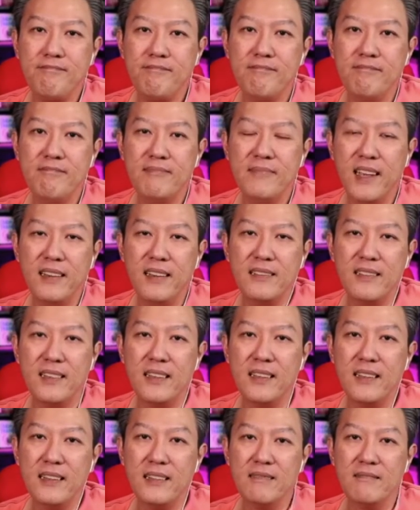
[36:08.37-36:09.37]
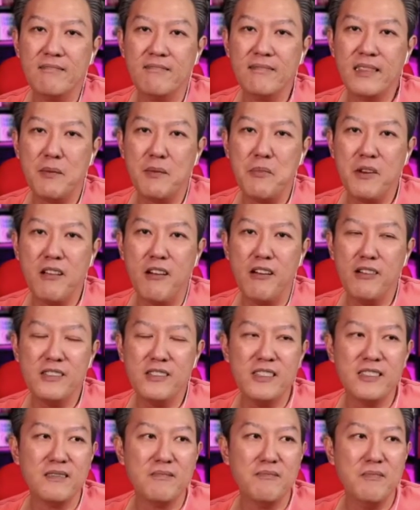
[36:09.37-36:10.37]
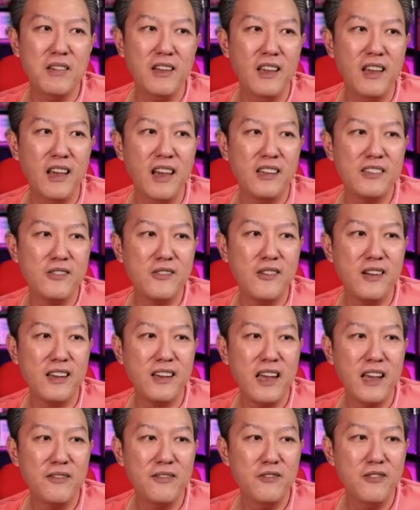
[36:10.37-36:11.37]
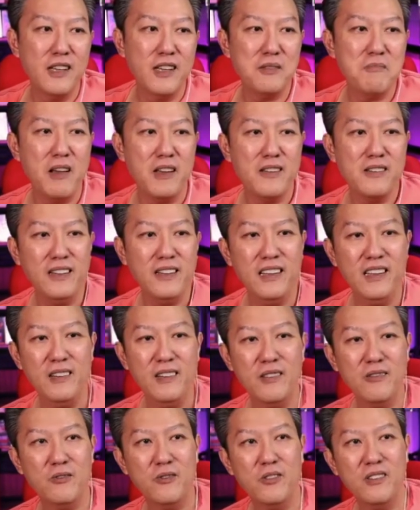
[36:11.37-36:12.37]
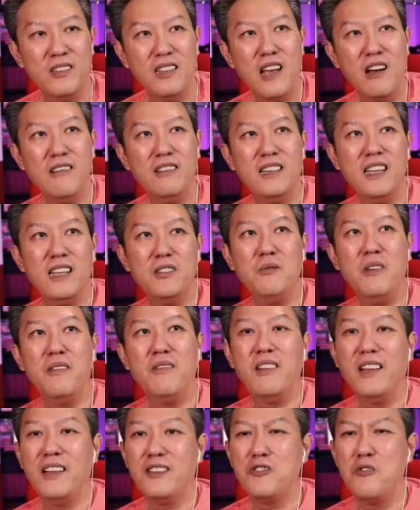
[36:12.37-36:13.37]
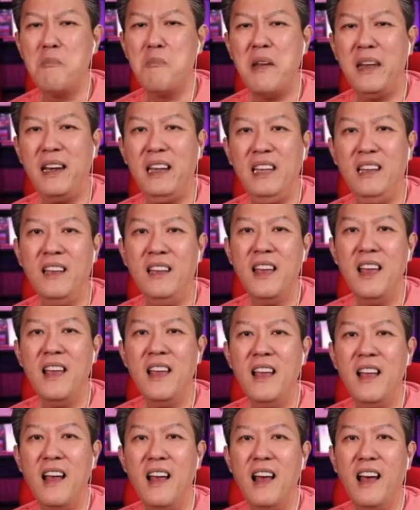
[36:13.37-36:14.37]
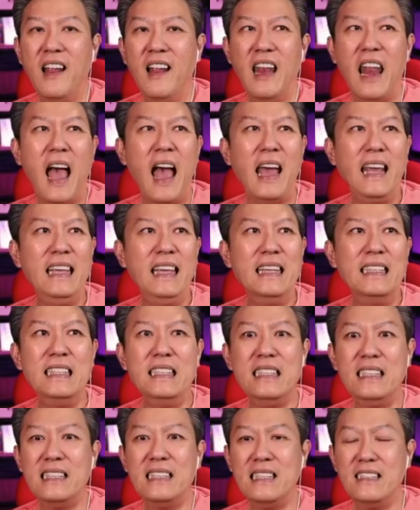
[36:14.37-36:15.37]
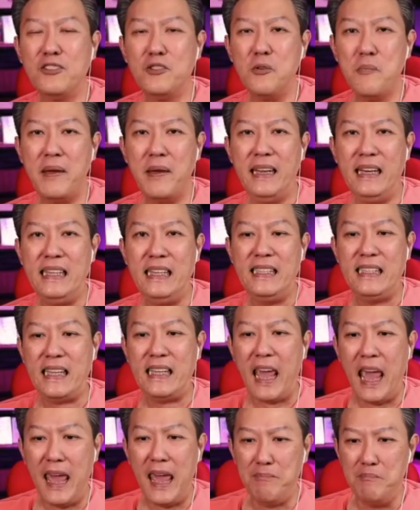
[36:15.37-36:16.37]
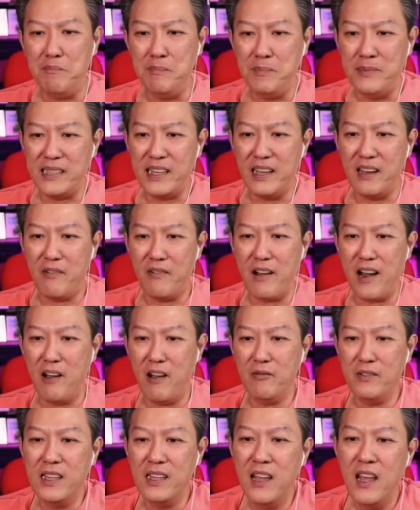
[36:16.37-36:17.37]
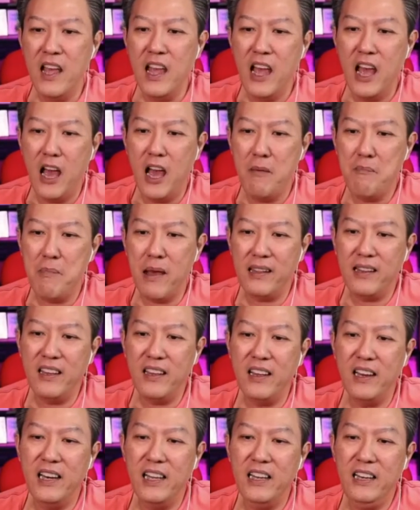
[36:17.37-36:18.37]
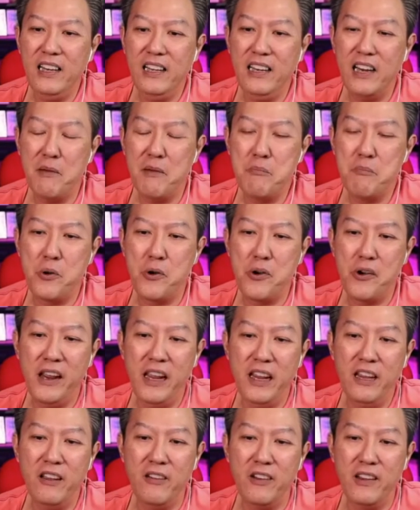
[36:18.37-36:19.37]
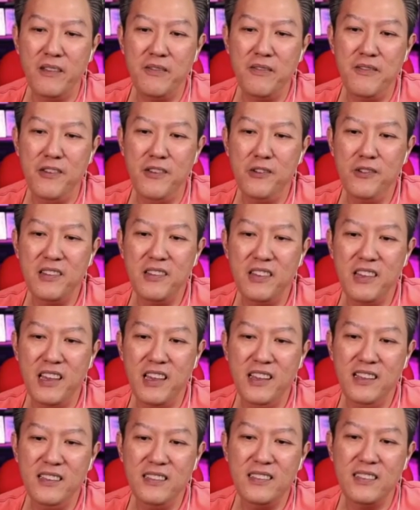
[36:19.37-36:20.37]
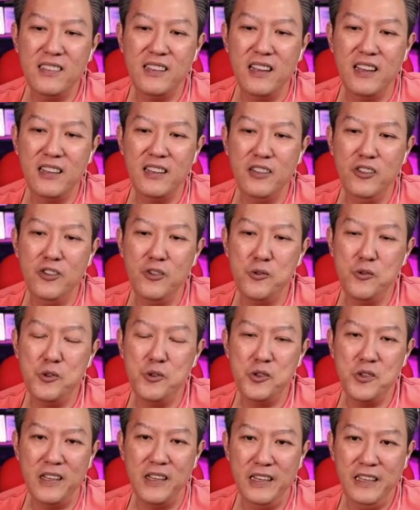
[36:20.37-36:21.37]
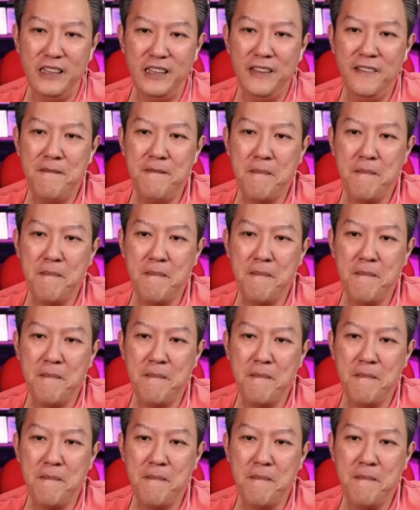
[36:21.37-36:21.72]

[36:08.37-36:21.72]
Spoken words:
take precautions, be extra careful, especially nowadays with like so many liars and so many scams around. Particularly they're preying on a few things. Usually